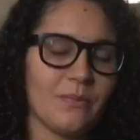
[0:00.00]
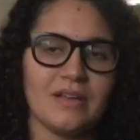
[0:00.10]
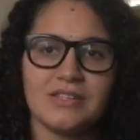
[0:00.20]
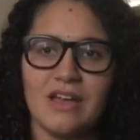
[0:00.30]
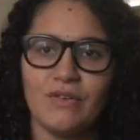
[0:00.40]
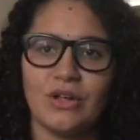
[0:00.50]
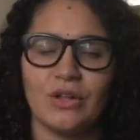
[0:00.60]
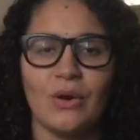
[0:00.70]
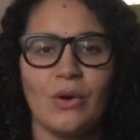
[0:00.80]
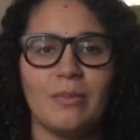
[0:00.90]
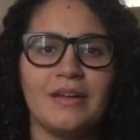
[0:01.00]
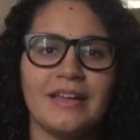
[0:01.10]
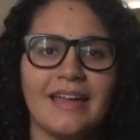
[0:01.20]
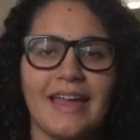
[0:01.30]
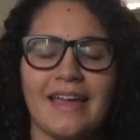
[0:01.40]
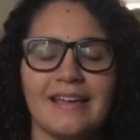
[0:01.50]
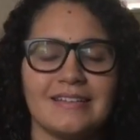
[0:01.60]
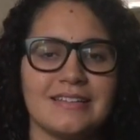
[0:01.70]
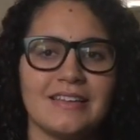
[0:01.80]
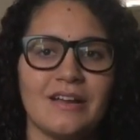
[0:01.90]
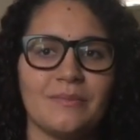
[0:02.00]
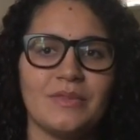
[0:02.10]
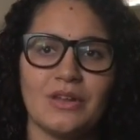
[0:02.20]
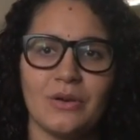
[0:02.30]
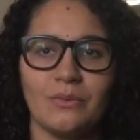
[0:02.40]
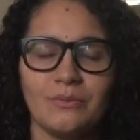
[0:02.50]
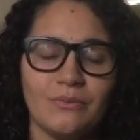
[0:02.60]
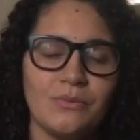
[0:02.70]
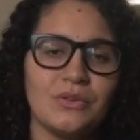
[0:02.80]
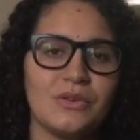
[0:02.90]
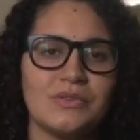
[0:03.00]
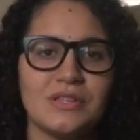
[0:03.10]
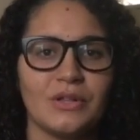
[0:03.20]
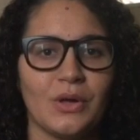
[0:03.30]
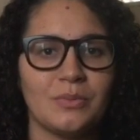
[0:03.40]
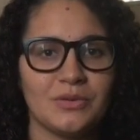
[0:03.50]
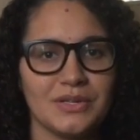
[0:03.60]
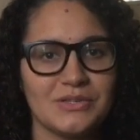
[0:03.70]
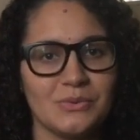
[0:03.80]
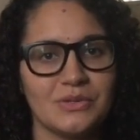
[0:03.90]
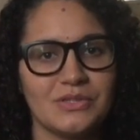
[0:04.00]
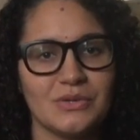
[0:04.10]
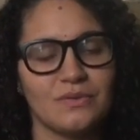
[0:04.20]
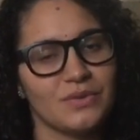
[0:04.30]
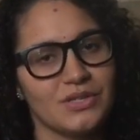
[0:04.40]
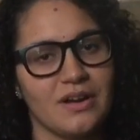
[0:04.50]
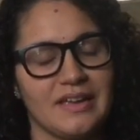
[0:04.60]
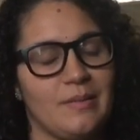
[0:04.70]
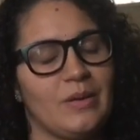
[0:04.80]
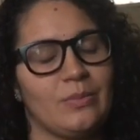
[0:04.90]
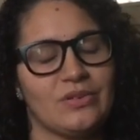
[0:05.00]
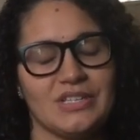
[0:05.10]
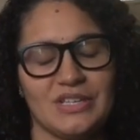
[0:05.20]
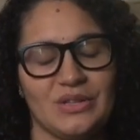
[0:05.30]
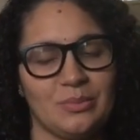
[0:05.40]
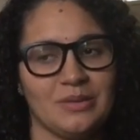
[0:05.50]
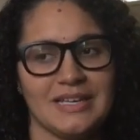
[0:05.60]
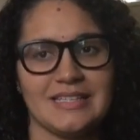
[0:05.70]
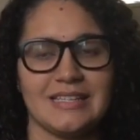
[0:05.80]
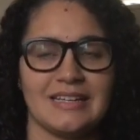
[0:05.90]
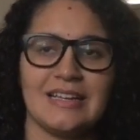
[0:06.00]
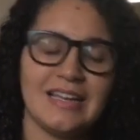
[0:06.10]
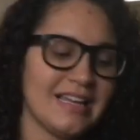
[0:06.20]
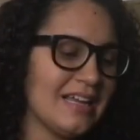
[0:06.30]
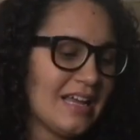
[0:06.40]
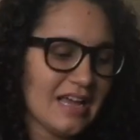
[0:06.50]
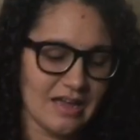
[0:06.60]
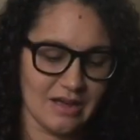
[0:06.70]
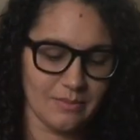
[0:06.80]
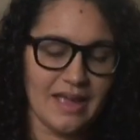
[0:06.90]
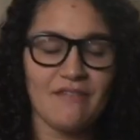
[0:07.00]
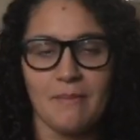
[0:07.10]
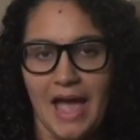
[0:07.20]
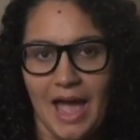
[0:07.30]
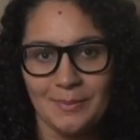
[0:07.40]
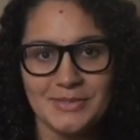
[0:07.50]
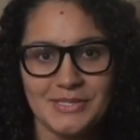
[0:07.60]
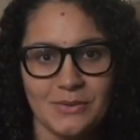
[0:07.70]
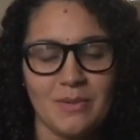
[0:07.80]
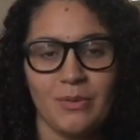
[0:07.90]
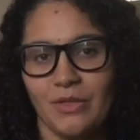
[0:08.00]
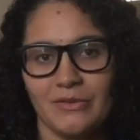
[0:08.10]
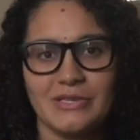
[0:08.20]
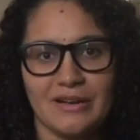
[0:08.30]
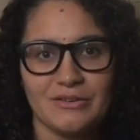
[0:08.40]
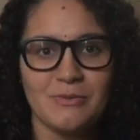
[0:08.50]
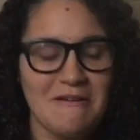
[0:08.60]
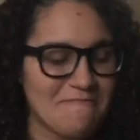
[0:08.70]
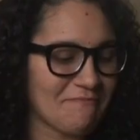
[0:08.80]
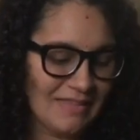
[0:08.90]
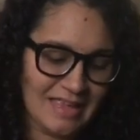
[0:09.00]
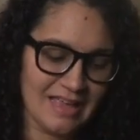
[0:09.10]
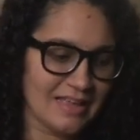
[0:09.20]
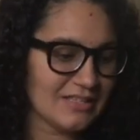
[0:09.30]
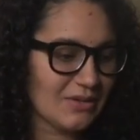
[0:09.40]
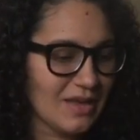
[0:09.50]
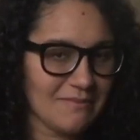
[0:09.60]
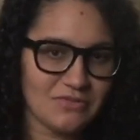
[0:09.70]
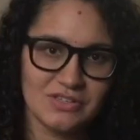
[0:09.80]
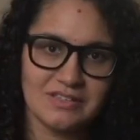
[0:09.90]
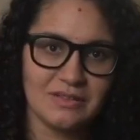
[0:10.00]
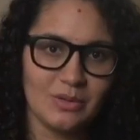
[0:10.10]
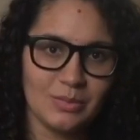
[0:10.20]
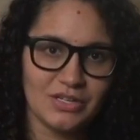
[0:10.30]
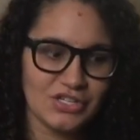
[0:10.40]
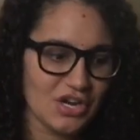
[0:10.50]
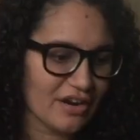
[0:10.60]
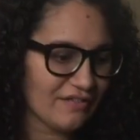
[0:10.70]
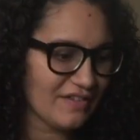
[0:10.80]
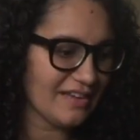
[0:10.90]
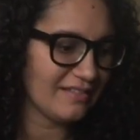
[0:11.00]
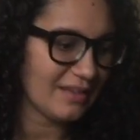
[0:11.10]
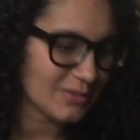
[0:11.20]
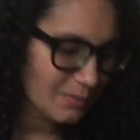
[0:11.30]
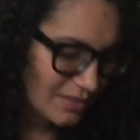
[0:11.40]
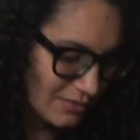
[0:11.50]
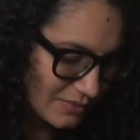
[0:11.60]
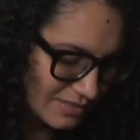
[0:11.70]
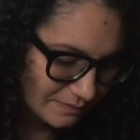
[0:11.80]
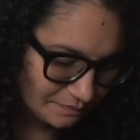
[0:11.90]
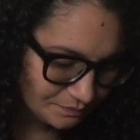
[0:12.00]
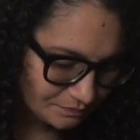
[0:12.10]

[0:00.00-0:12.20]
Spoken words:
We also have a globe, and you know, we'll use the globe during school too for talking about a particular place. And I have maps, so we pull those out as well. So yeah, just a little bit of geography, that's what we use.